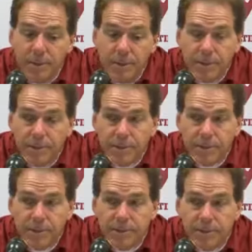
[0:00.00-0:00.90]
we just
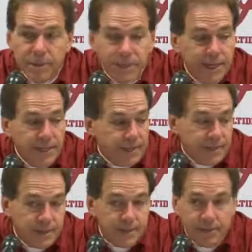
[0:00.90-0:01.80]
couldn't sustain it.
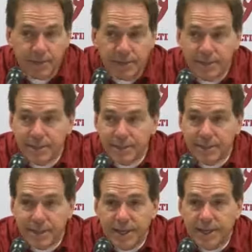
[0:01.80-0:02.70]
I mean, we didn't
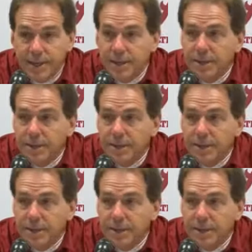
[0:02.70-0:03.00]
sustain it.